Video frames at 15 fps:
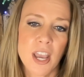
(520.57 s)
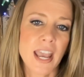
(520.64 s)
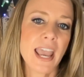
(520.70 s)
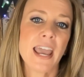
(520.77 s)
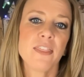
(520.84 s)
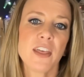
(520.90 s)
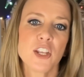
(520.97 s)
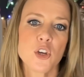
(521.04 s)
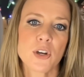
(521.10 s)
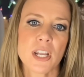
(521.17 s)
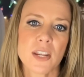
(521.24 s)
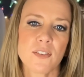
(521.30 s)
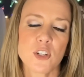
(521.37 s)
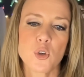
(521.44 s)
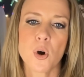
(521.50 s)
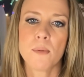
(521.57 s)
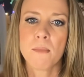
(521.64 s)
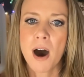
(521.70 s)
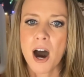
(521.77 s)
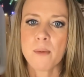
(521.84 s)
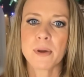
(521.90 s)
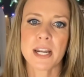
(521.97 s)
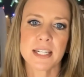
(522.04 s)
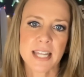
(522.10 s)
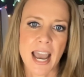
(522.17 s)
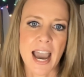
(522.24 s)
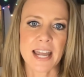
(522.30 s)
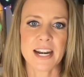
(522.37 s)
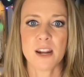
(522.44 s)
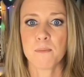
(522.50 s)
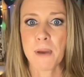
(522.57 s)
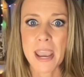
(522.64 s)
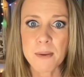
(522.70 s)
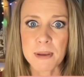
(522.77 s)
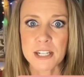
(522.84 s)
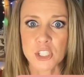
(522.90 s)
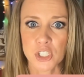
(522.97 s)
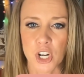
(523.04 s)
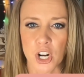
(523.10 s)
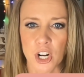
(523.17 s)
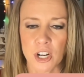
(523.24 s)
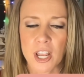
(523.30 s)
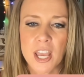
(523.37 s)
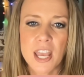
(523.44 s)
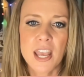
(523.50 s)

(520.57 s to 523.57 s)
And then you could even do a mom and a dad and a baby shirt.